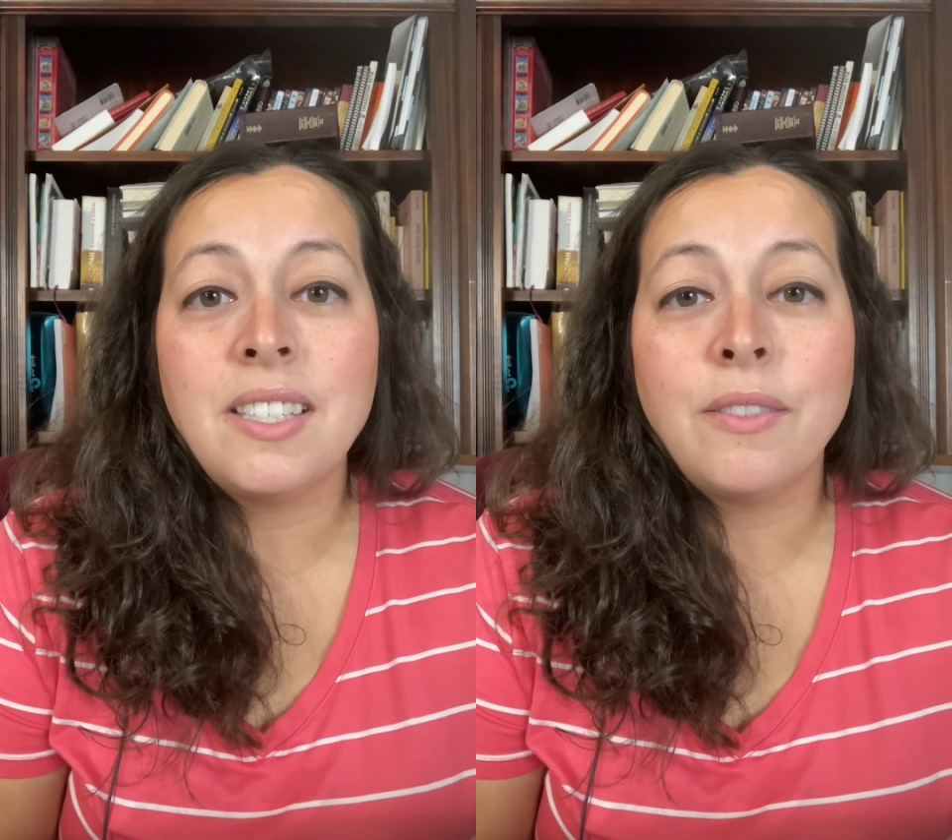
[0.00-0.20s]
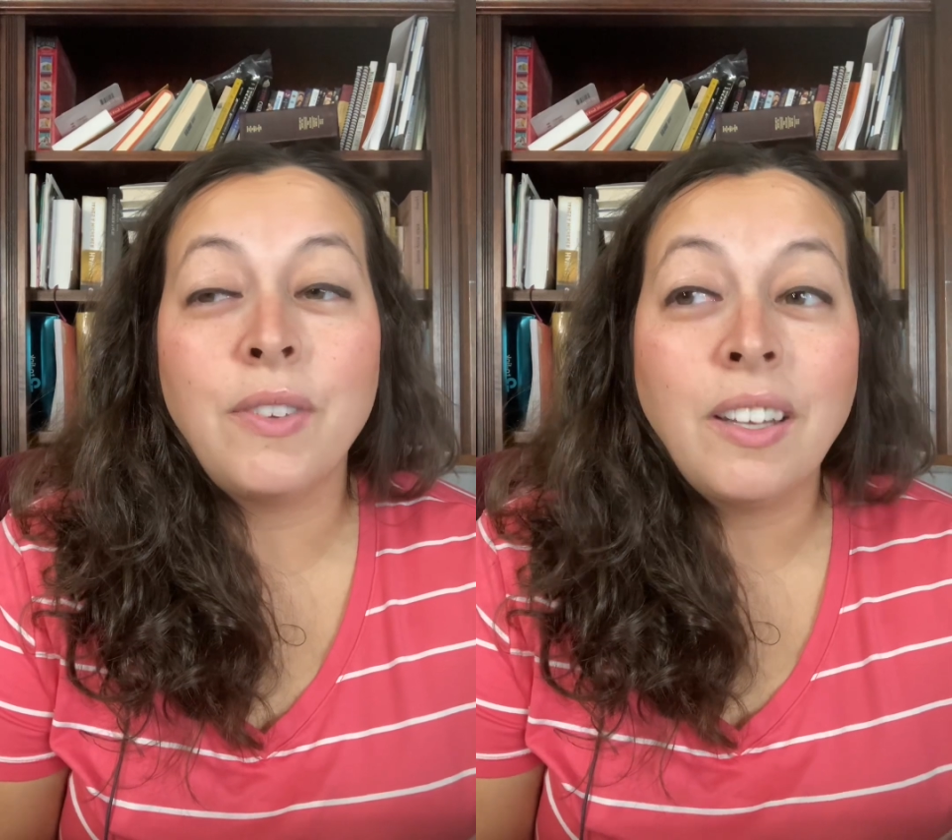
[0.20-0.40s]

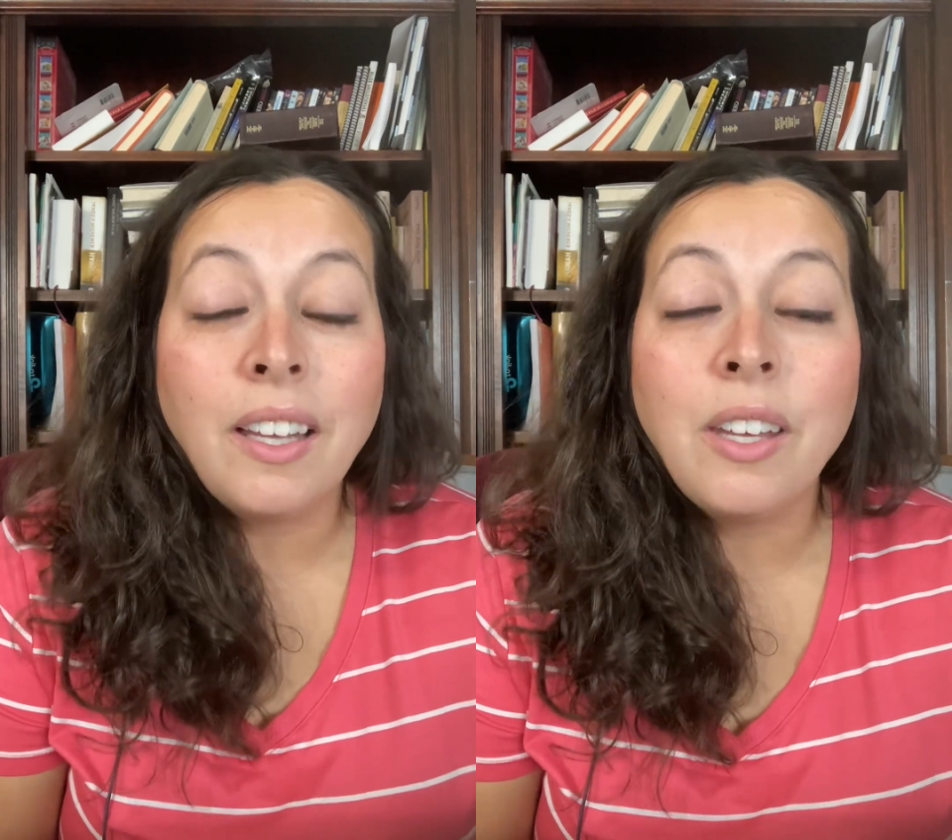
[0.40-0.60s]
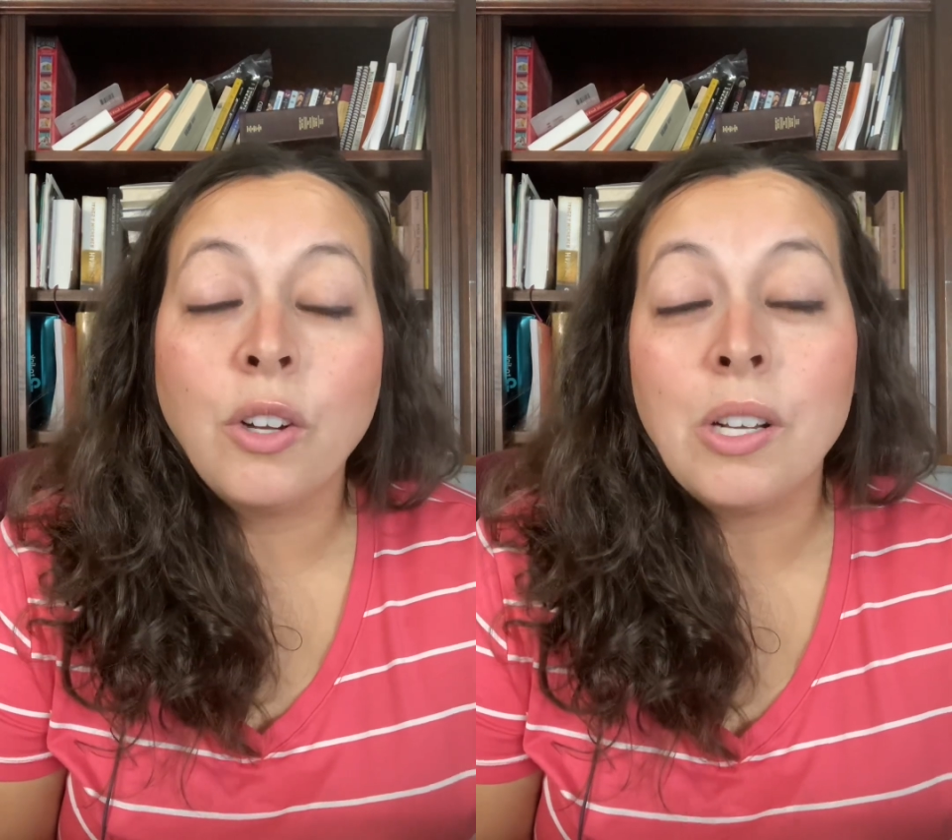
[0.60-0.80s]
and feel
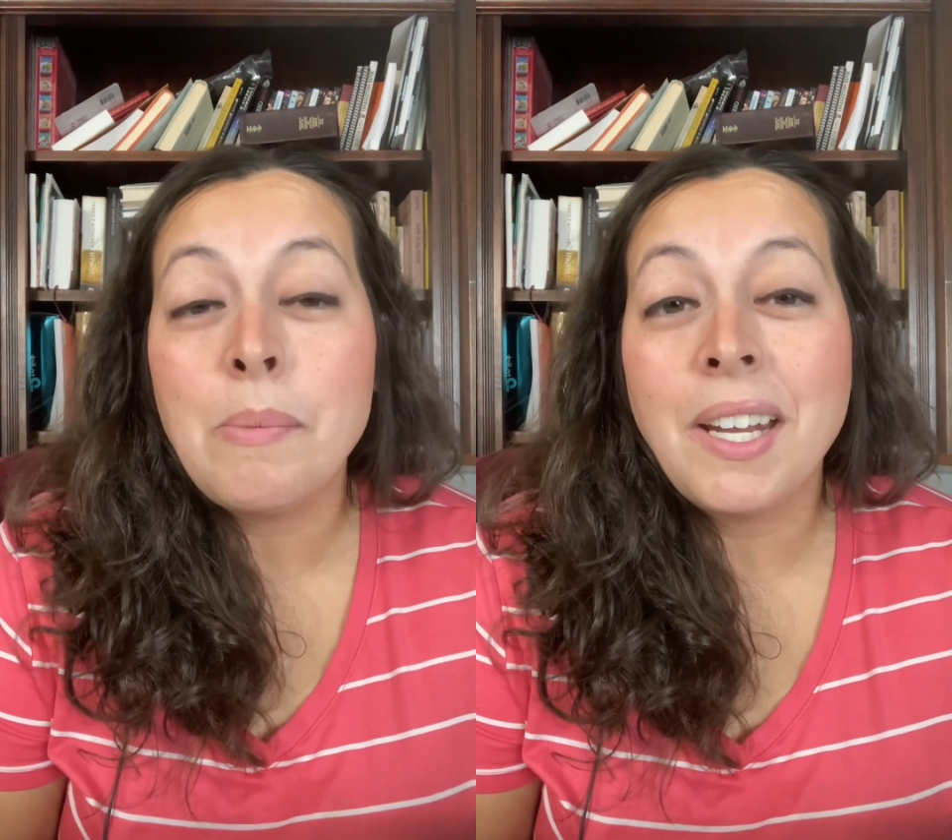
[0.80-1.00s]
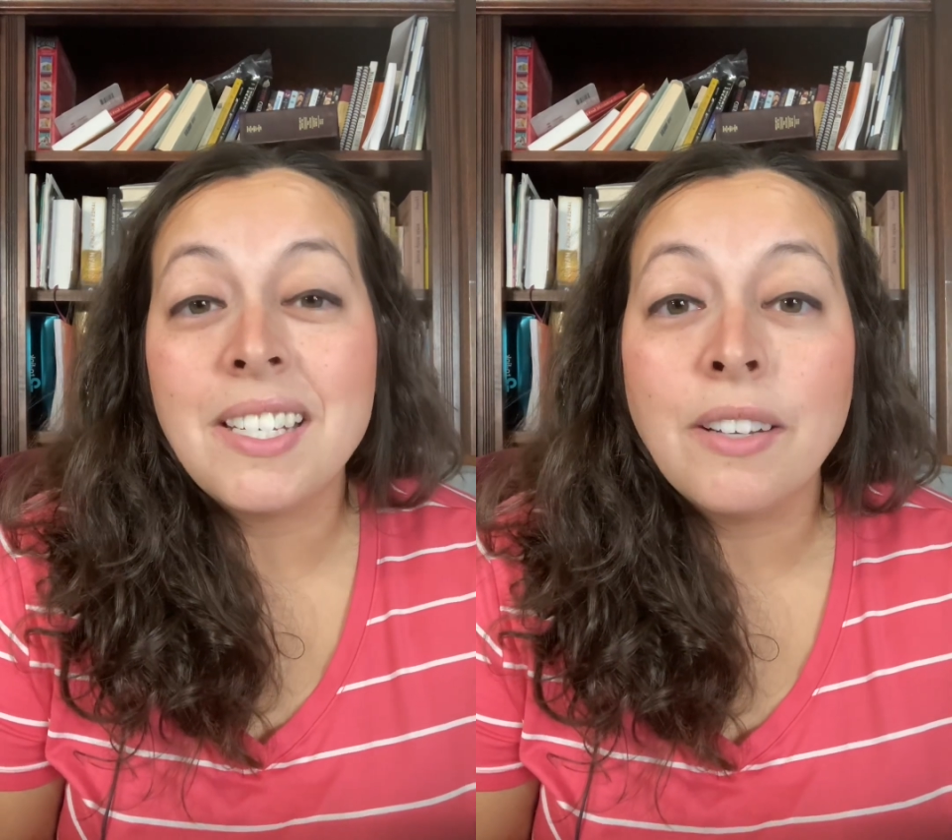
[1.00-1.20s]
like you're going to
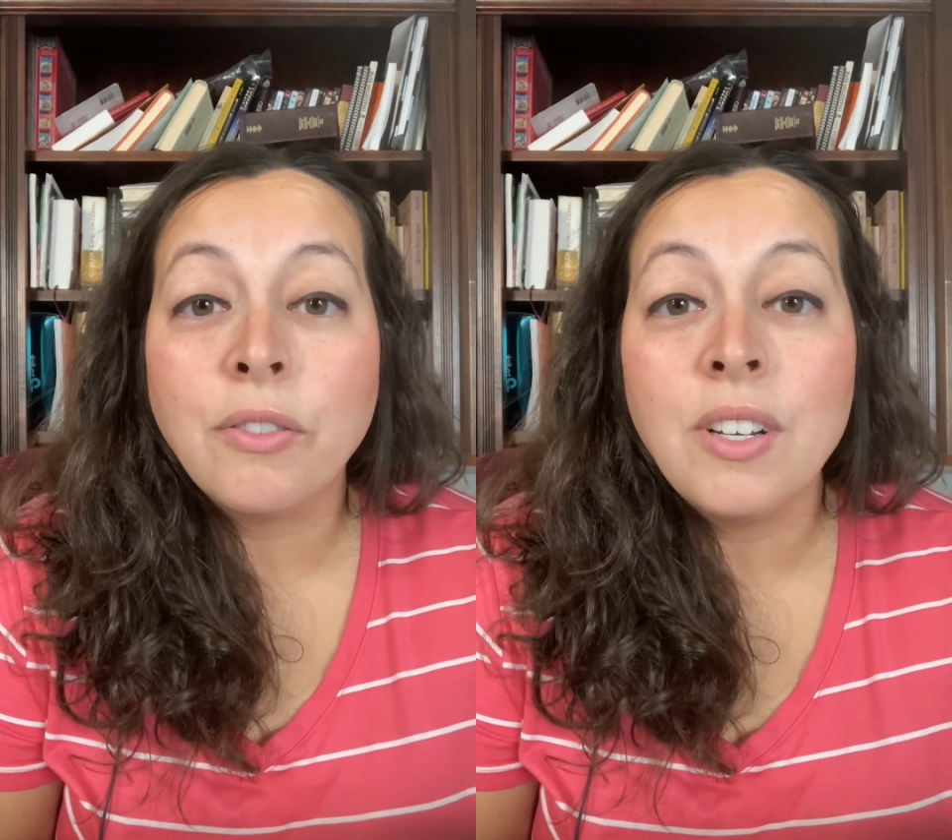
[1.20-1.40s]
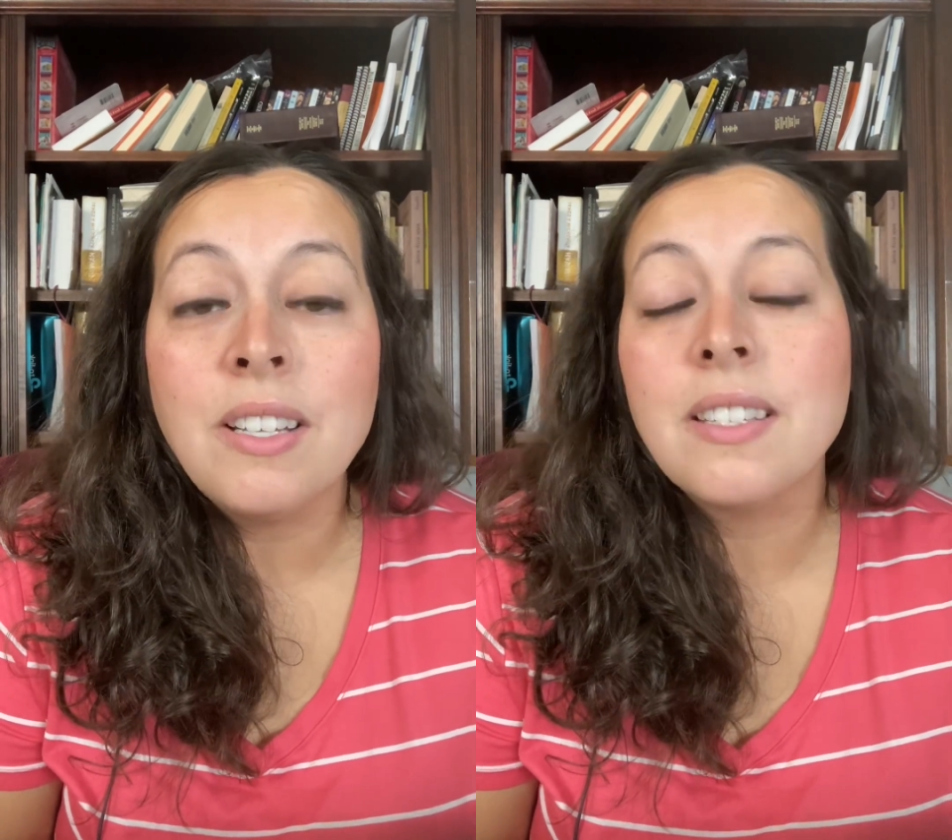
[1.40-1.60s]
make a
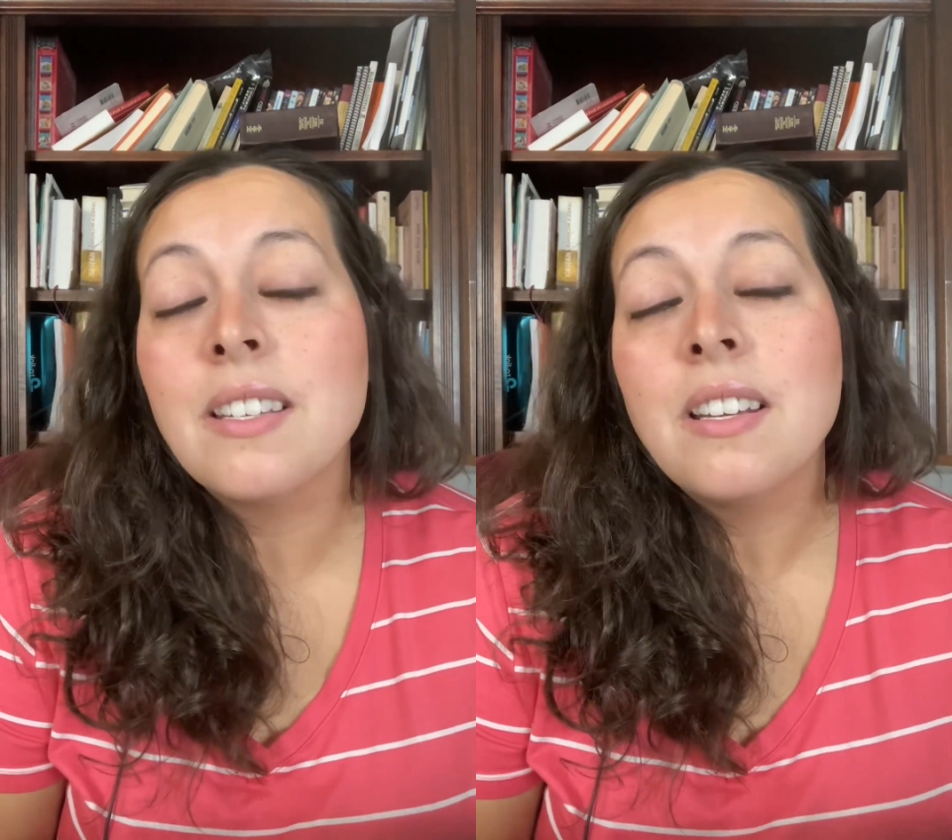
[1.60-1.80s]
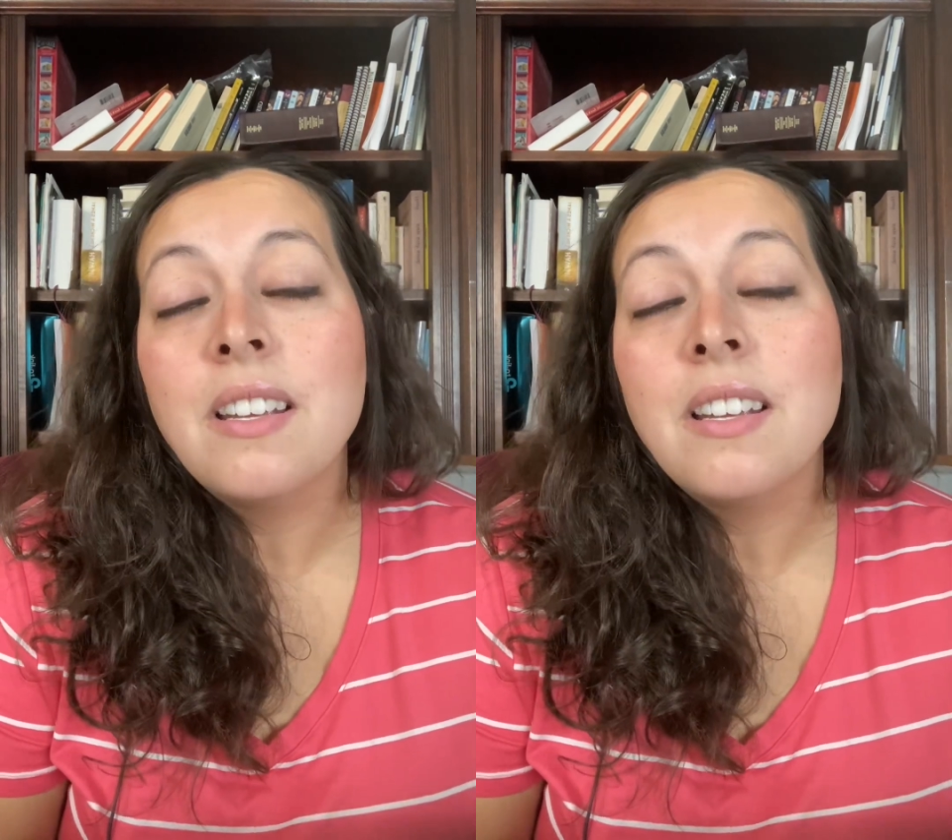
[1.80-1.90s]
difference,